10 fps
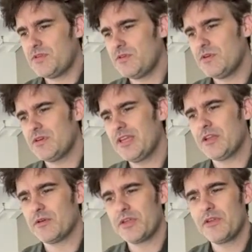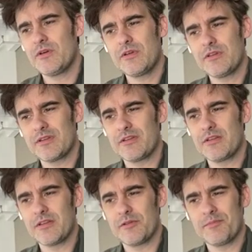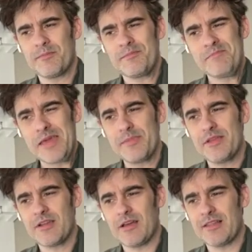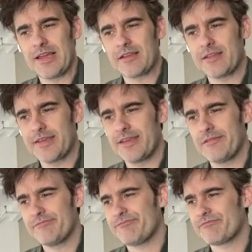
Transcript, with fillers: you know you're maybe not likely